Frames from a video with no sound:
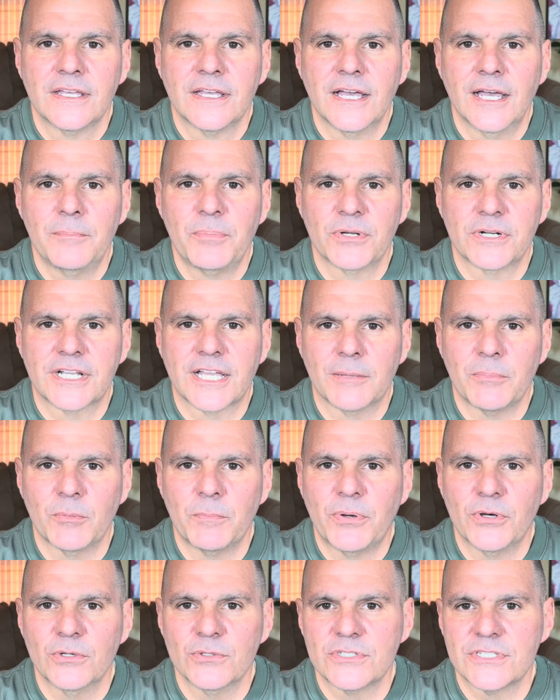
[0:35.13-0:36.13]
I put a couple
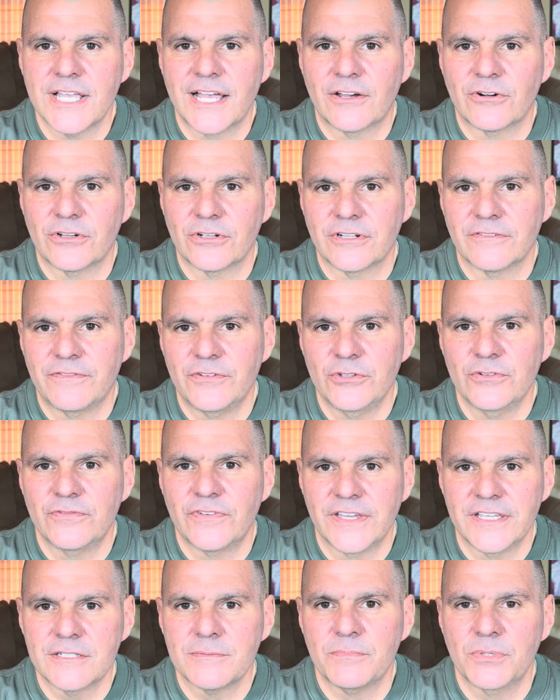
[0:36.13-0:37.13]
posts out on a few
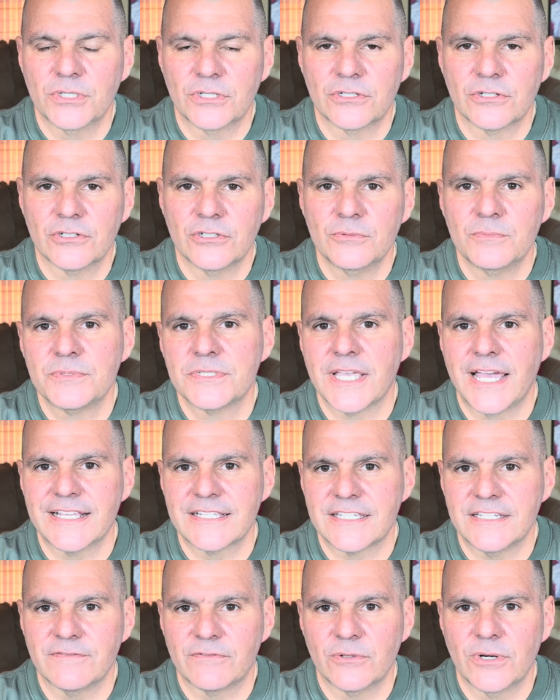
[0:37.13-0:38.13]
Facebook groups
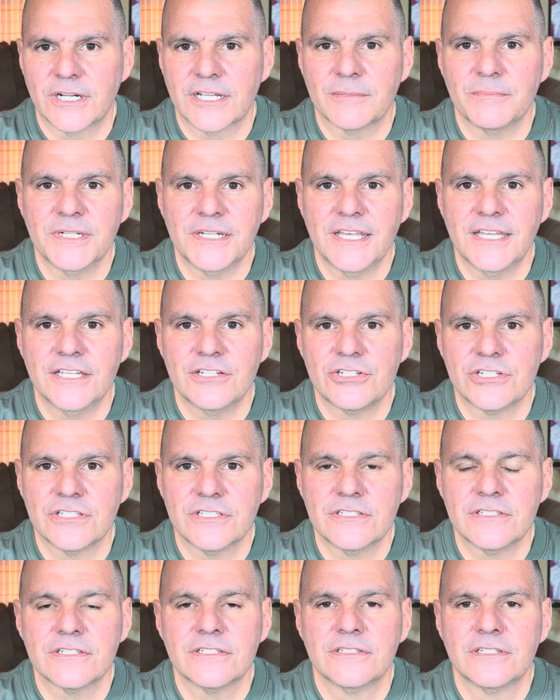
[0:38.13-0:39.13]
asking for
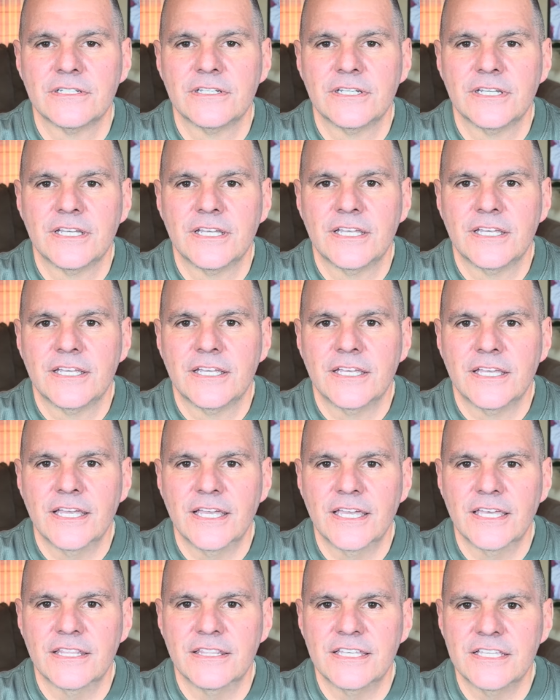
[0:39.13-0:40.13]
recommendations,
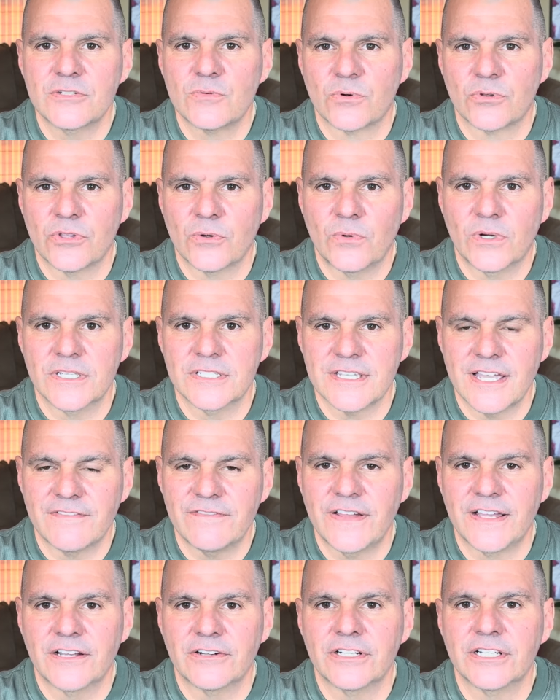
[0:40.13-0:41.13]
and these were the ones I
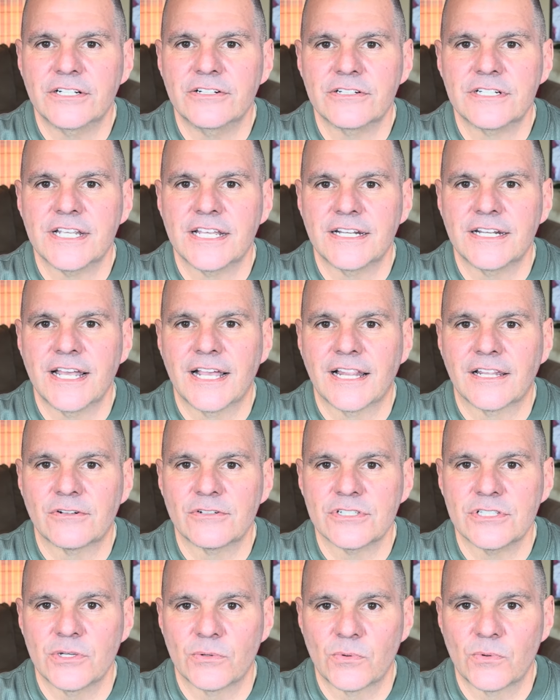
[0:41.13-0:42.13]
found under
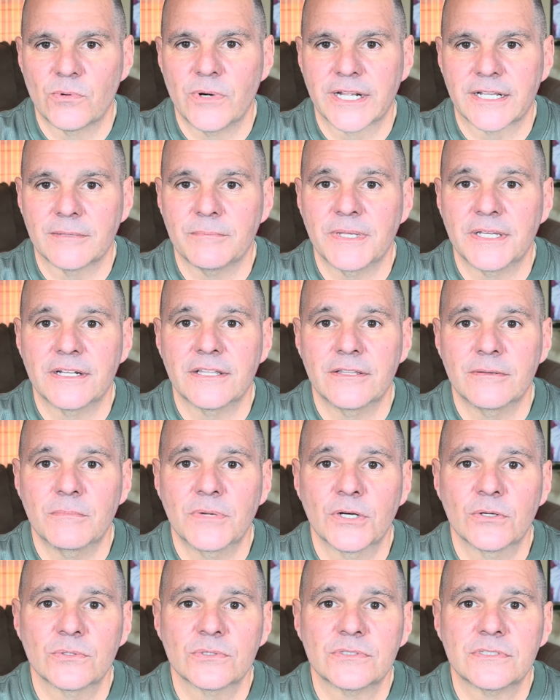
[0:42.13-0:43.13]
$10 that were recommended the
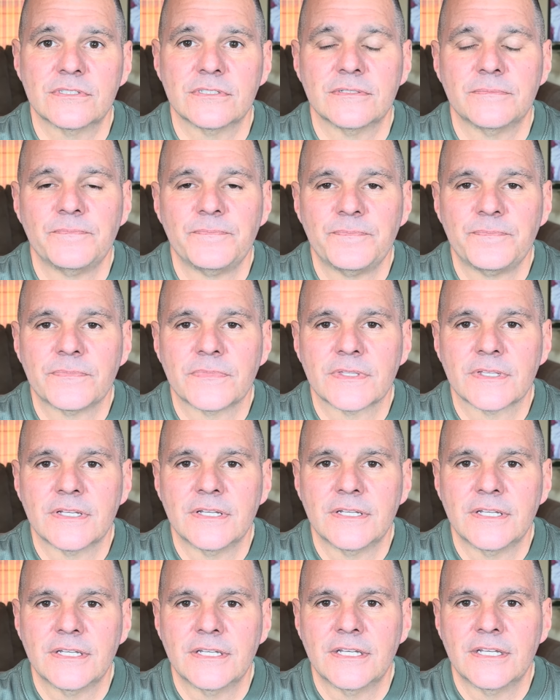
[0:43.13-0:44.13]
most.
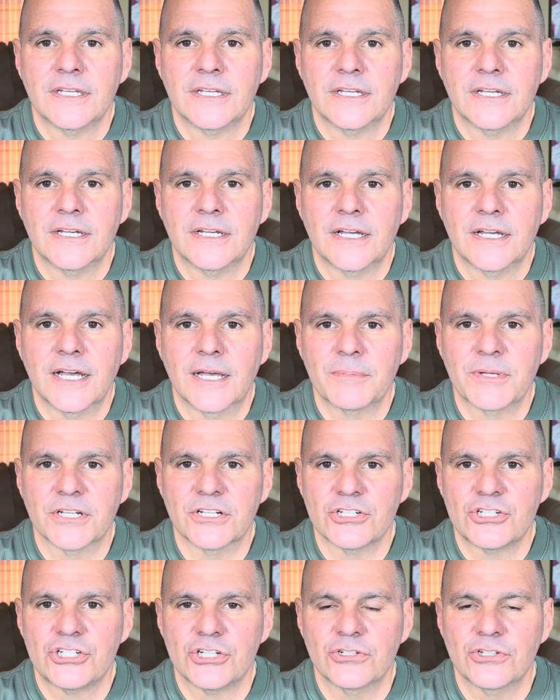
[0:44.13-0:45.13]
I'm going
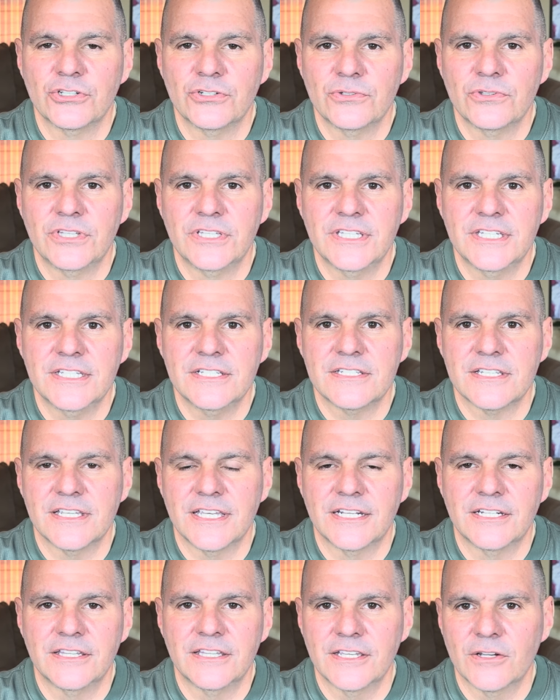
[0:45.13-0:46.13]
to show you these
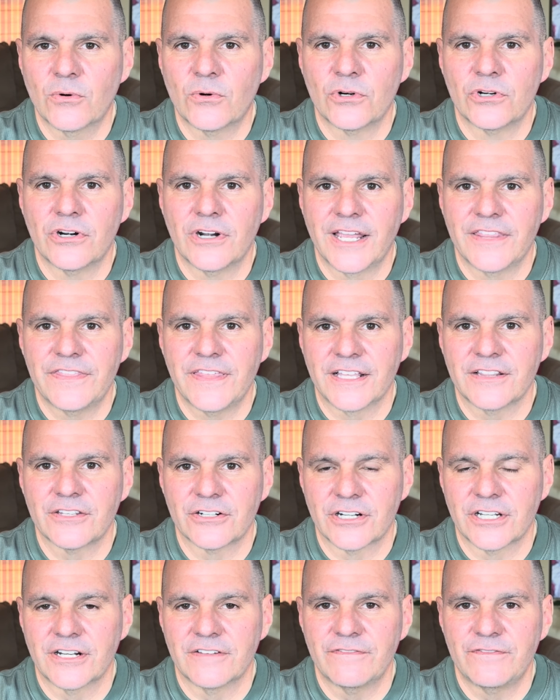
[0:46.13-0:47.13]
in the order I think they're
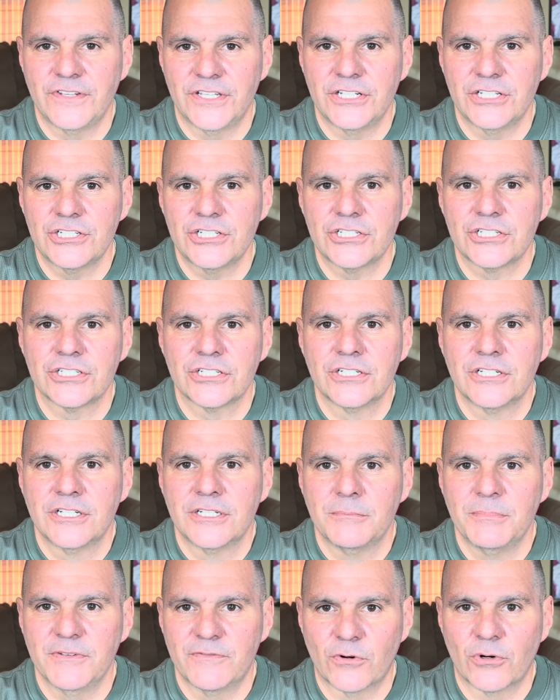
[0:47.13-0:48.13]
going to finish
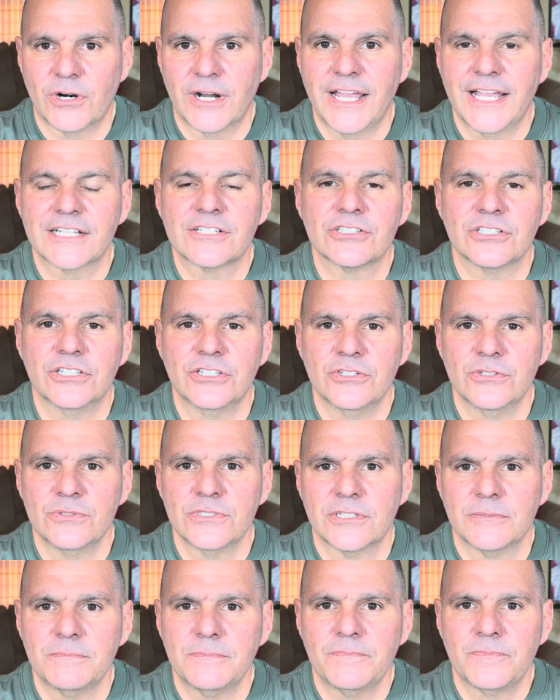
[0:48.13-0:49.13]
before I actually use
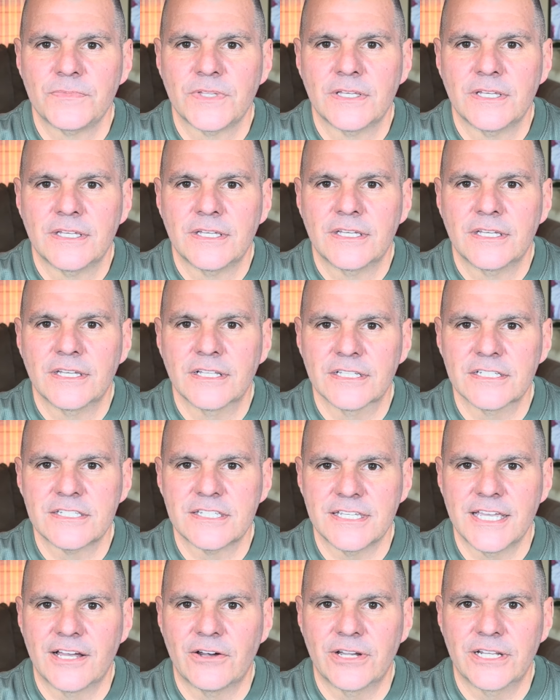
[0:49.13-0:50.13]
them. Let's
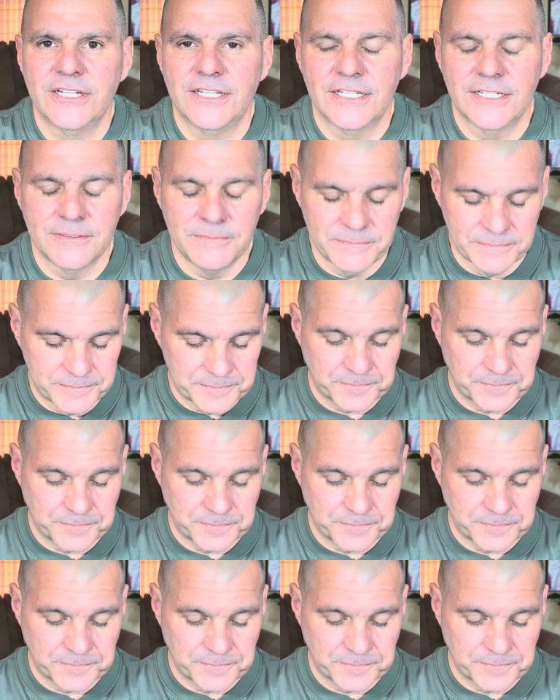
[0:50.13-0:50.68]
see how I did.